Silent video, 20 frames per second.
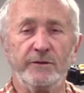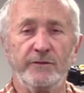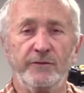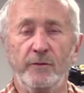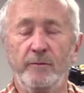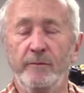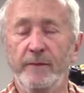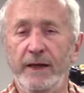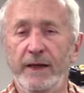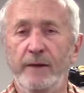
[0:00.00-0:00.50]

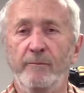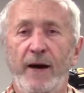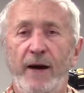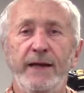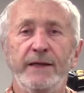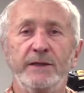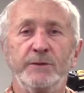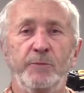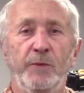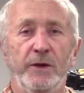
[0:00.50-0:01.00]
For me, my
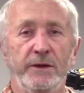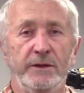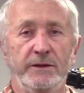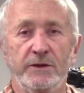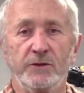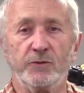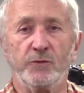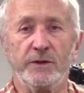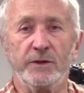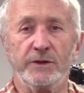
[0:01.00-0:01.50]
experience
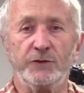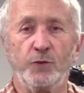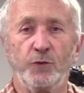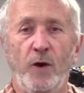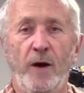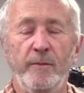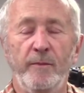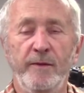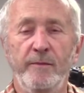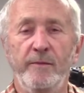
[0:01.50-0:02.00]
is with the
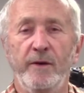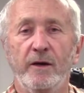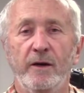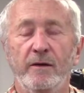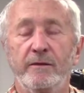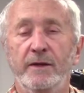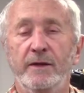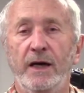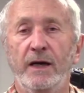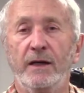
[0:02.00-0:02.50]
Schwalbe
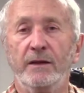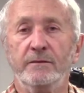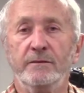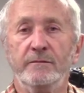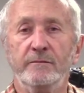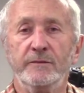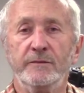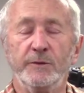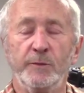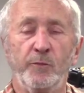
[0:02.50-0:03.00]
Marathon
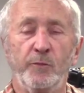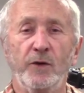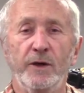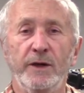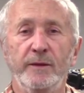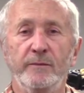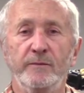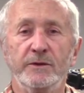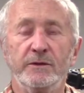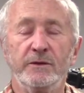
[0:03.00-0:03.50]

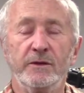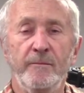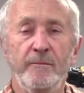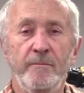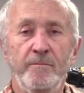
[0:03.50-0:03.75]
Supremes.